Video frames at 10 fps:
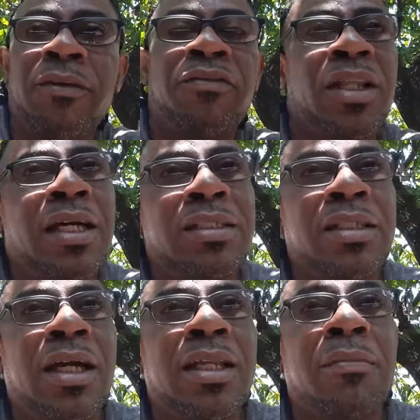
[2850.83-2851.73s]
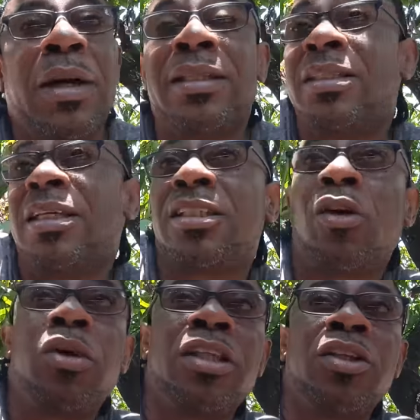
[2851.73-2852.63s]
If not, and it might taste
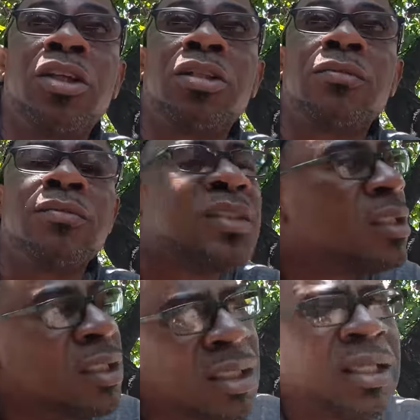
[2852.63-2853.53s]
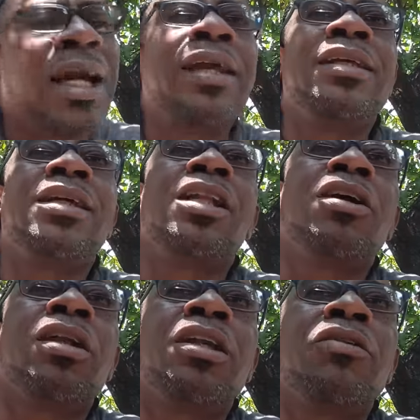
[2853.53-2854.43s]
away to you, you can eat a
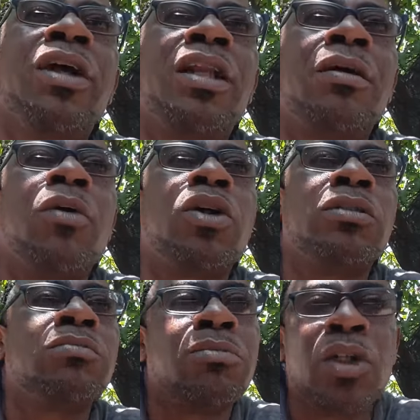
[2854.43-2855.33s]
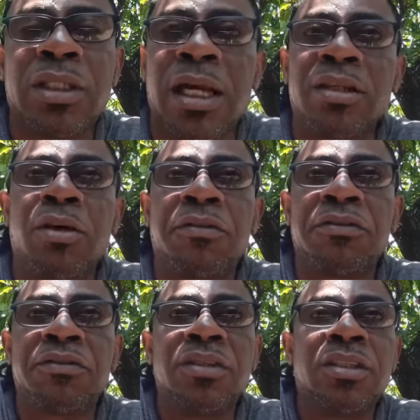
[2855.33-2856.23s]
little of the regular bun, but not enough.
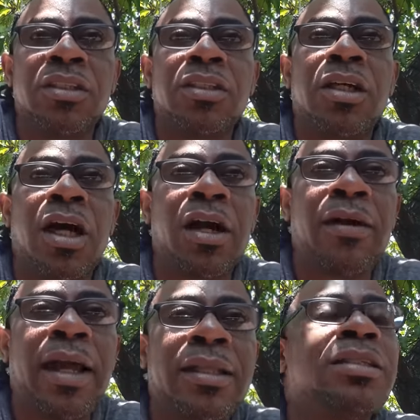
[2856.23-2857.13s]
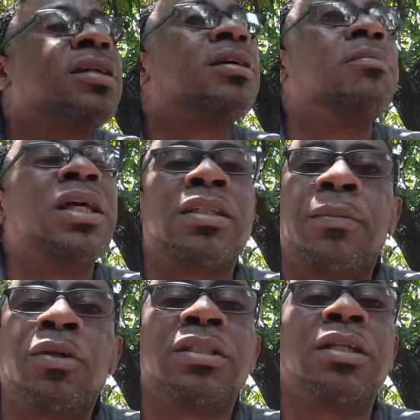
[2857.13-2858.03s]
Alright? Bless
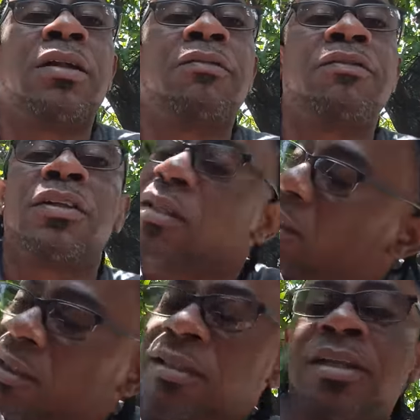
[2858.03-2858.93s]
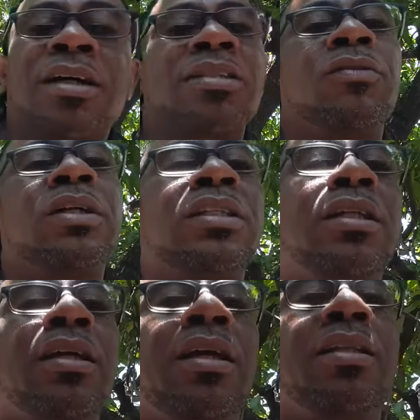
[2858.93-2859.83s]
upon yourself. Thanks for watching
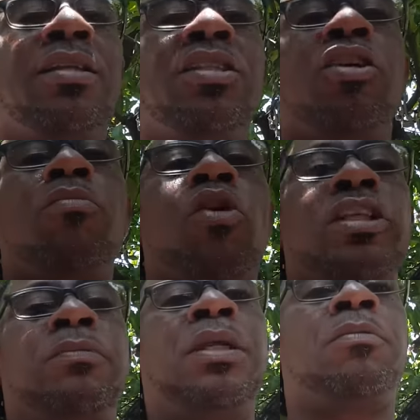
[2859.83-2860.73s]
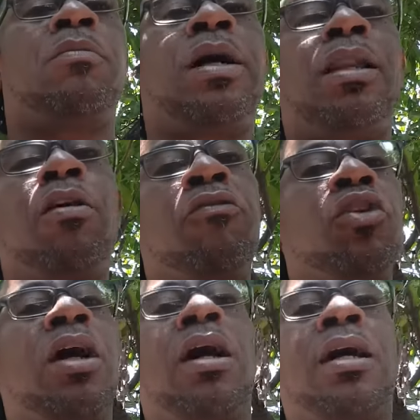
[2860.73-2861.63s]
again. It's your boy, Speak My Mind. Love
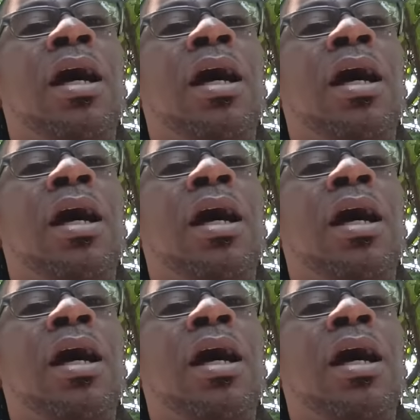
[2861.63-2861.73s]
on all.